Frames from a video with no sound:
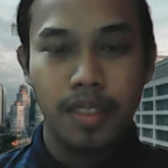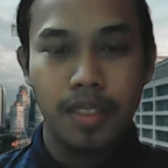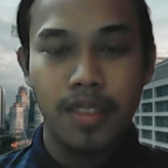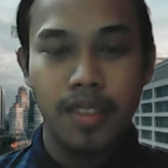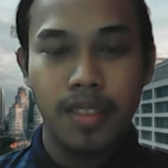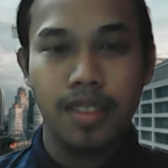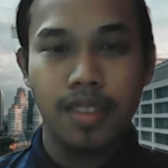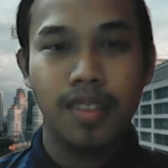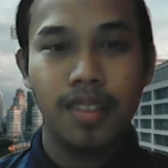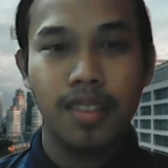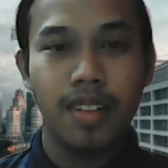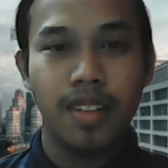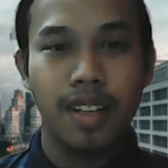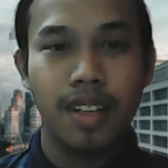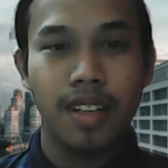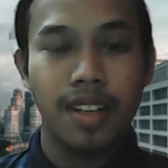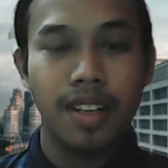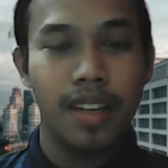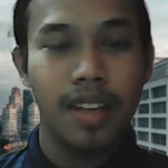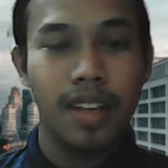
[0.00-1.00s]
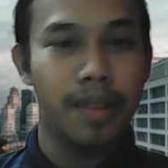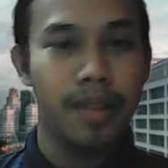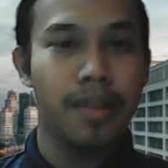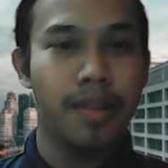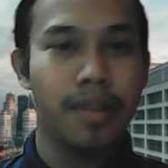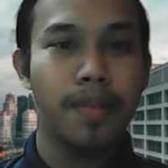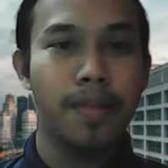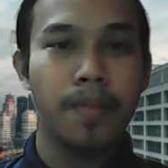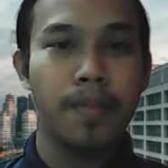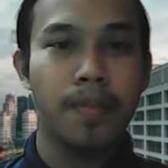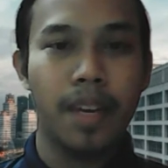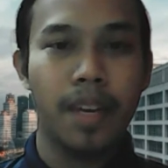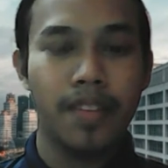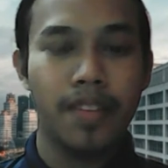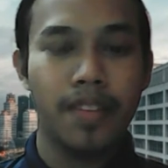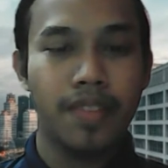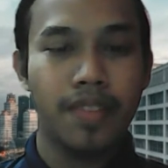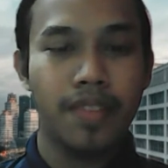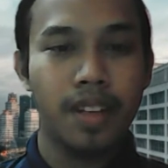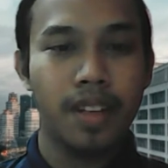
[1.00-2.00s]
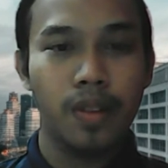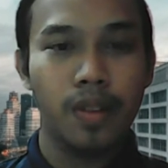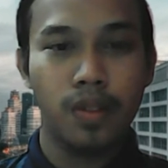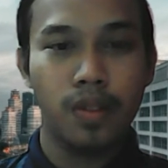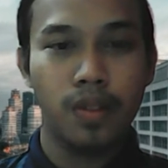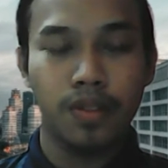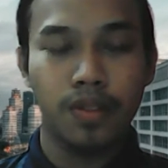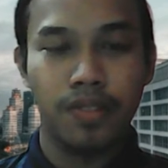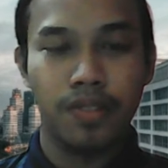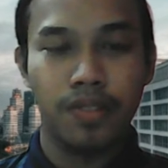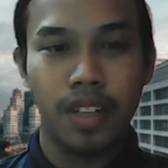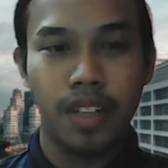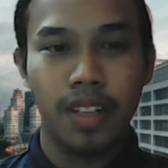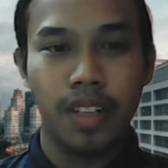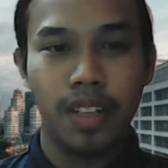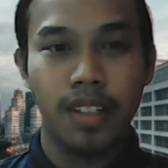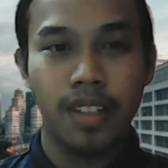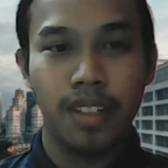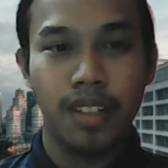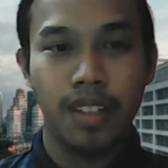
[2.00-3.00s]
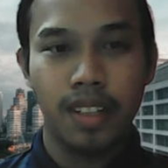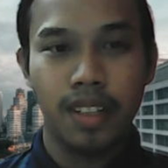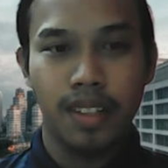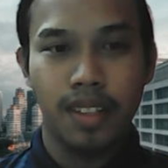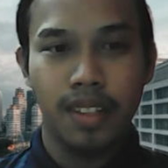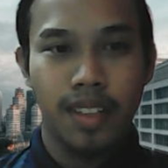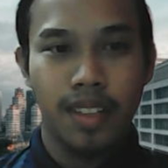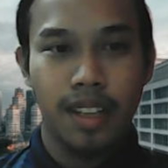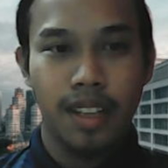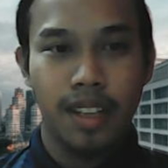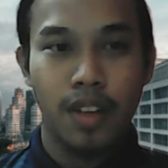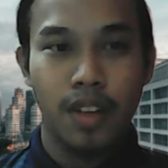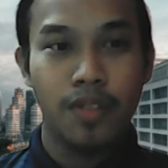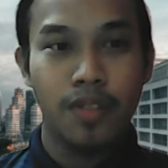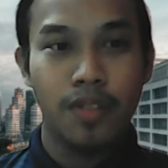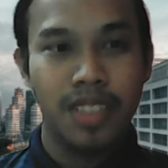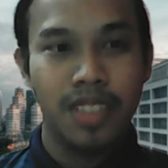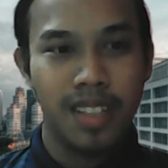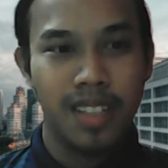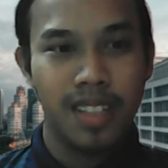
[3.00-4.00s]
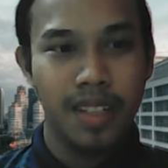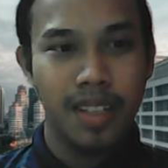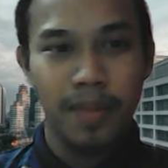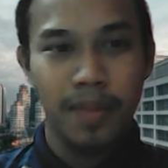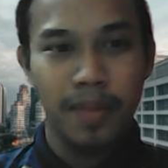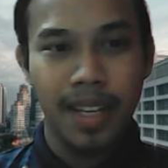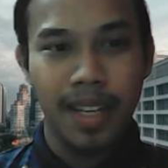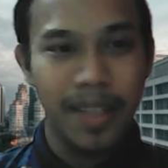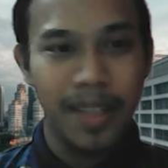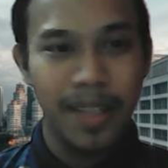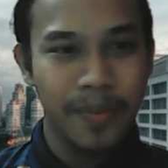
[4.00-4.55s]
Santharan and my fellow friend and obviously my